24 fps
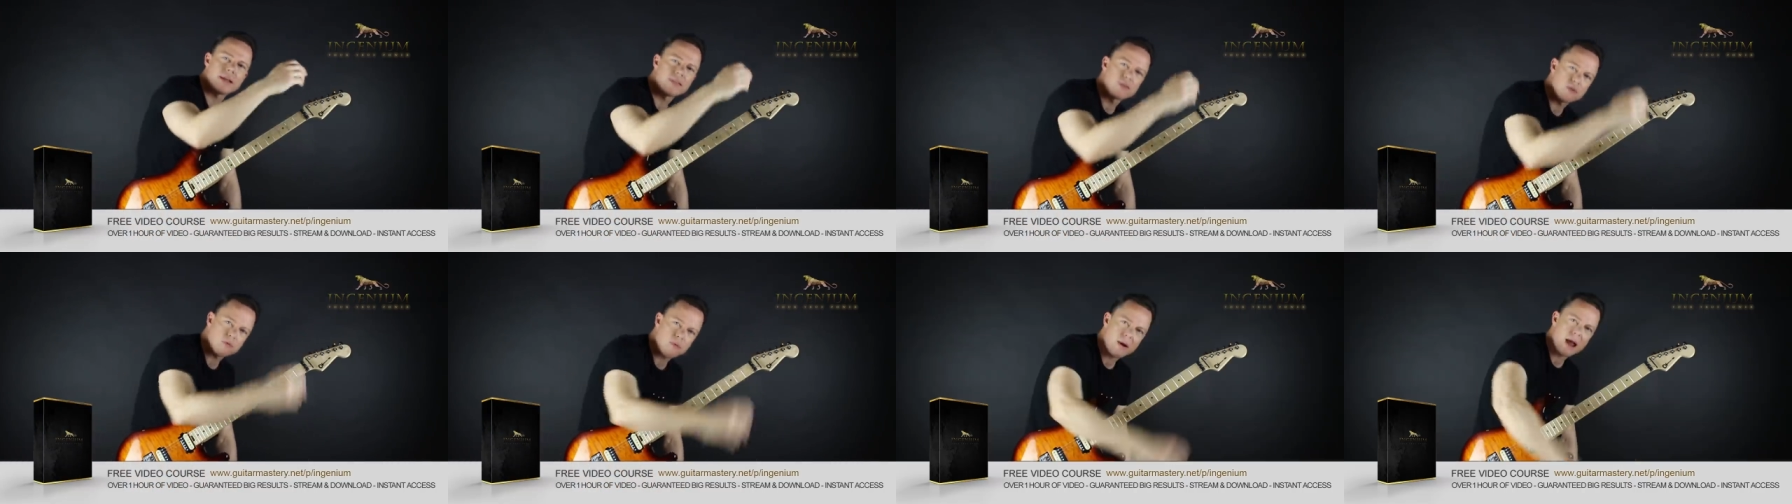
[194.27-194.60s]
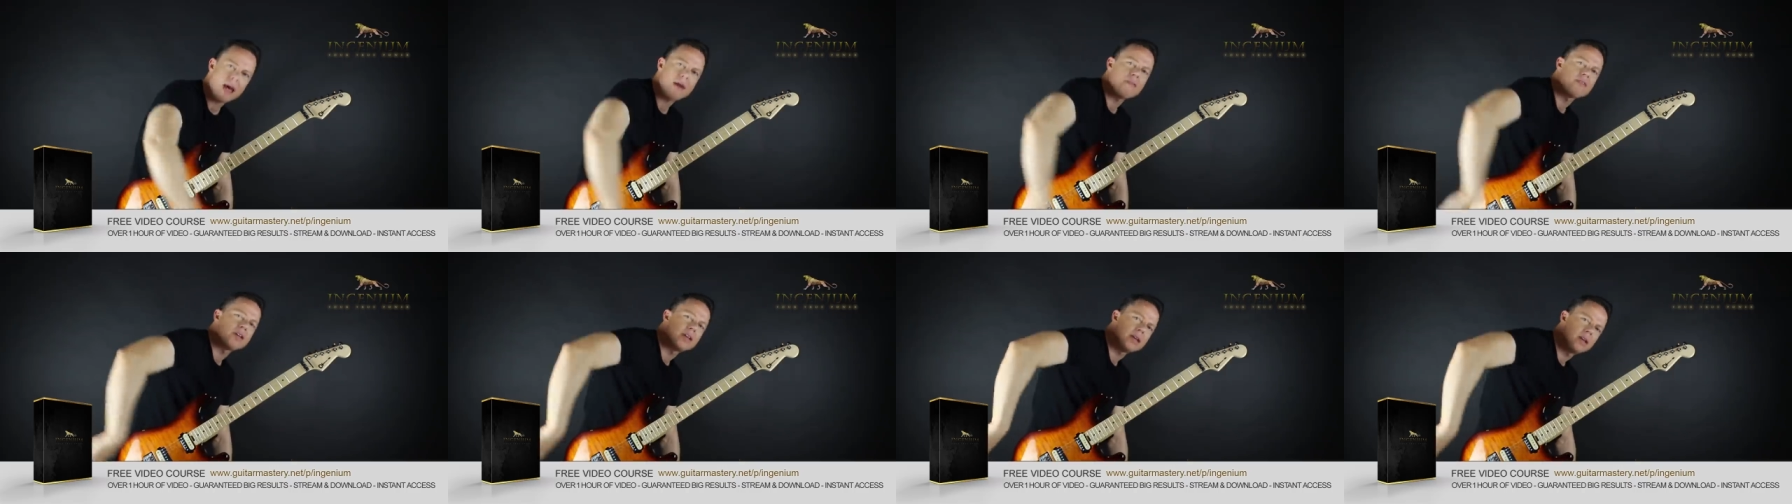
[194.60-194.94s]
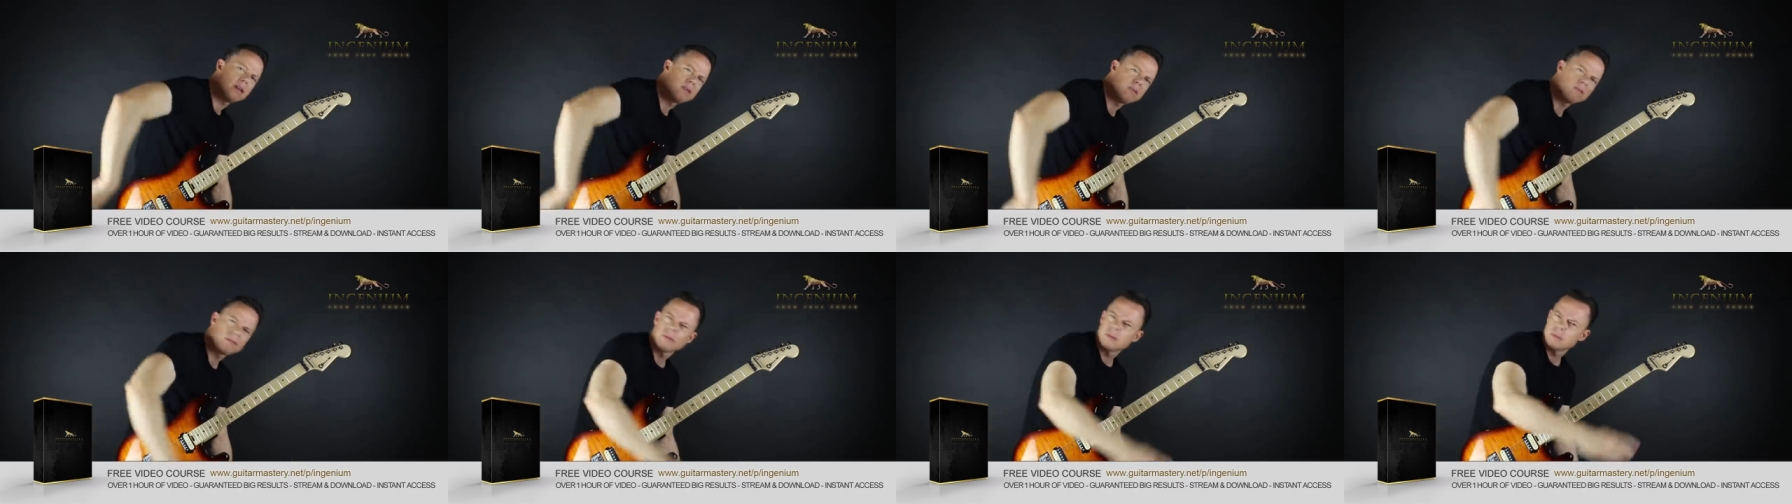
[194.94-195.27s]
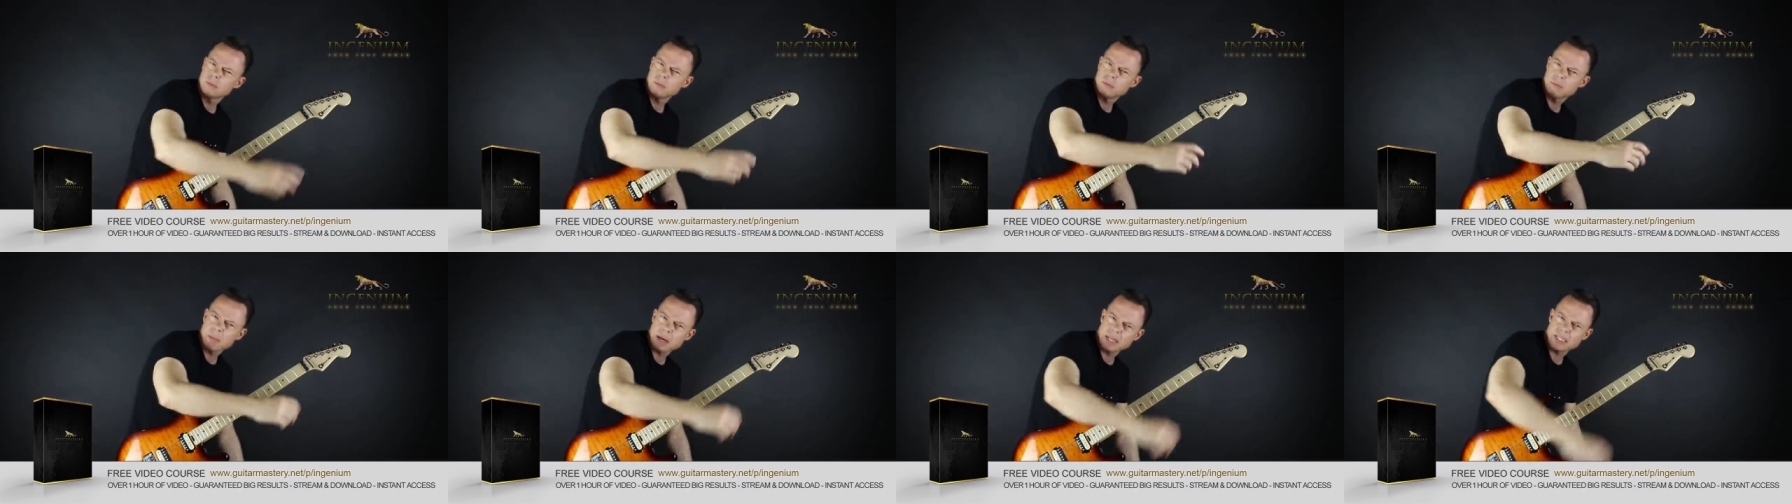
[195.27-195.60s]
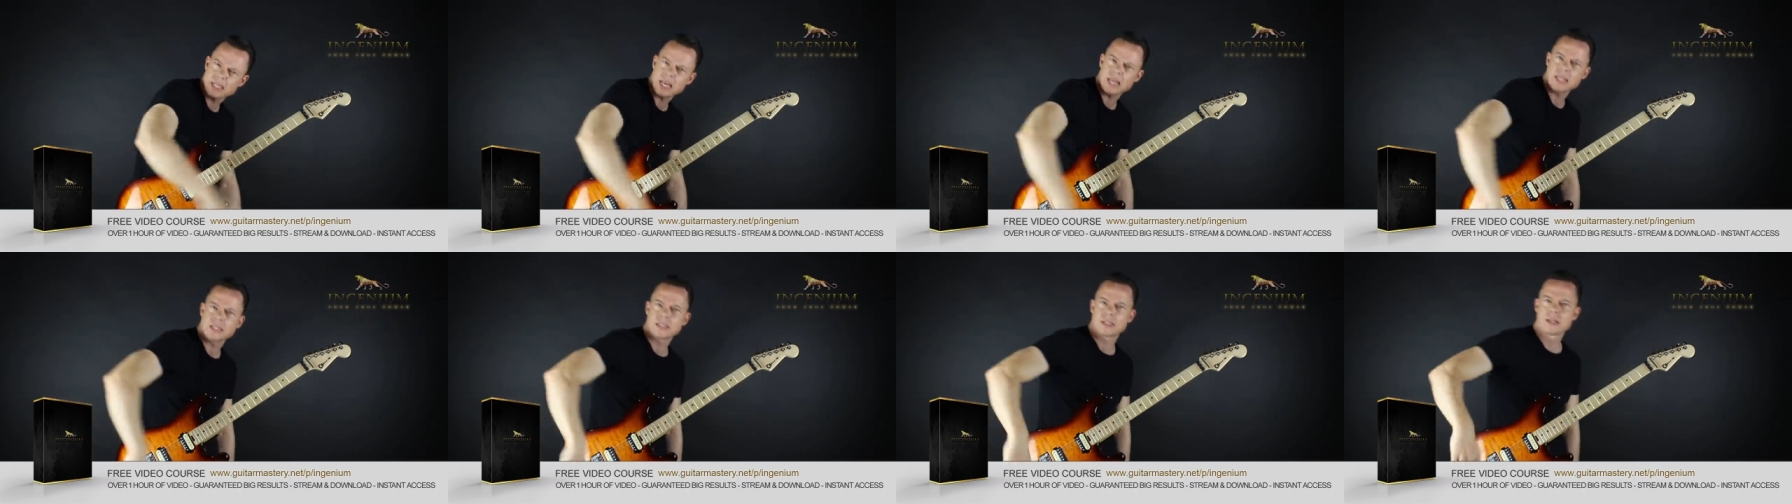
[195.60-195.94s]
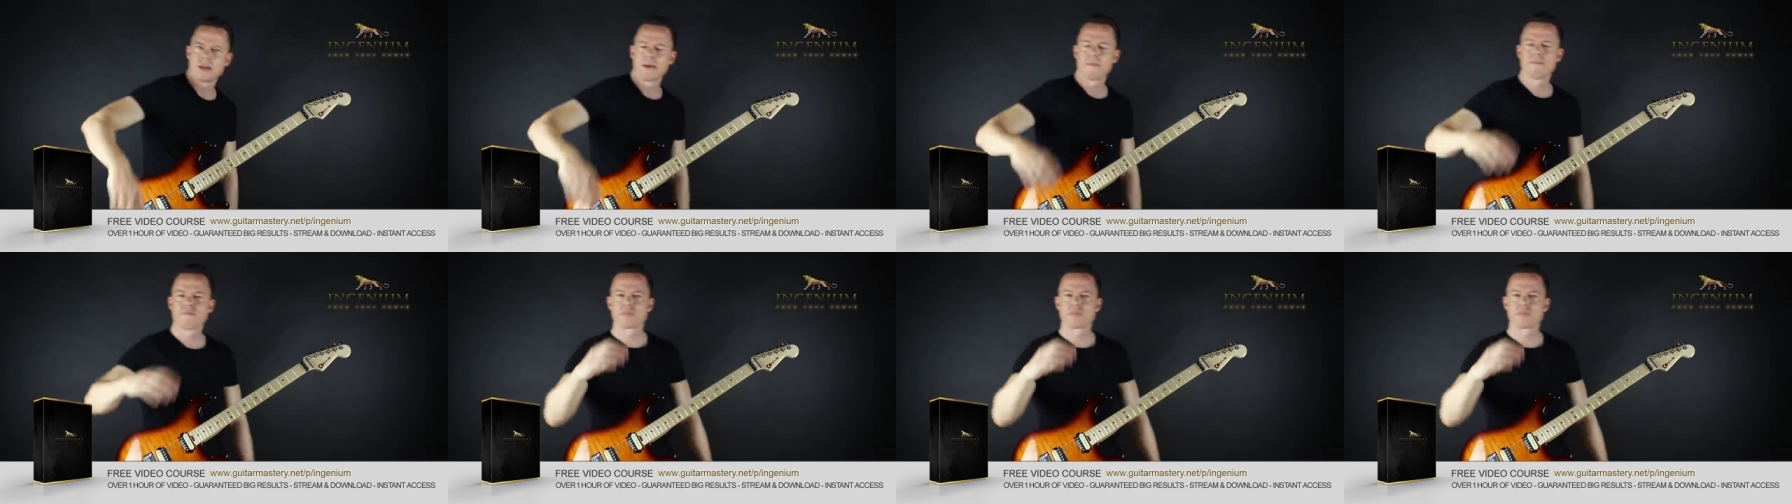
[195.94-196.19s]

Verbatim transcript: and the gravity. Make sense?